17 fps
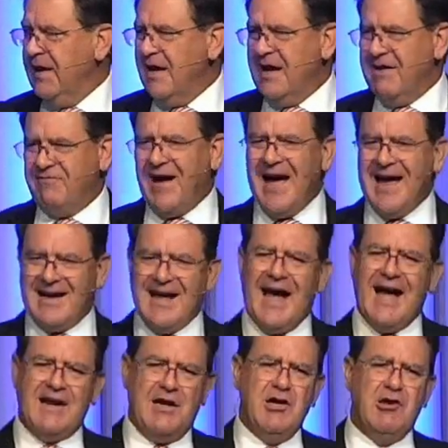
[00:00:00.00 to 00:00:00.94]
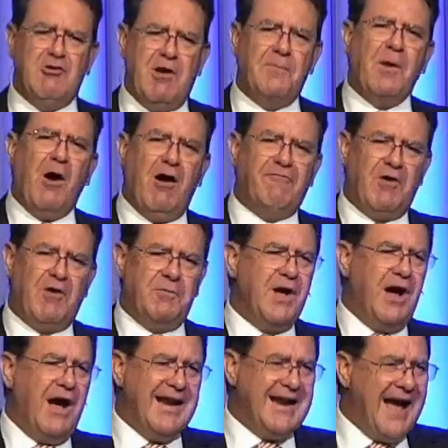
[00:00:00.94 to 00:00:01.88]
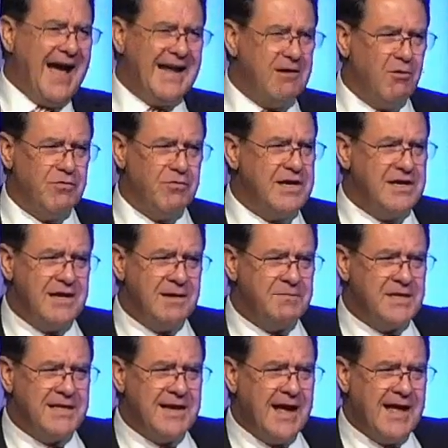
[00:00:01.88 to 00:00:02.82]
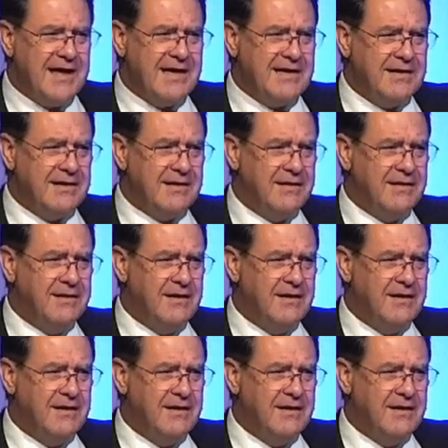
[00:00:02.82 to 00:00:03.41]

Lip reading: If I got here apart from God, I don't need Him today.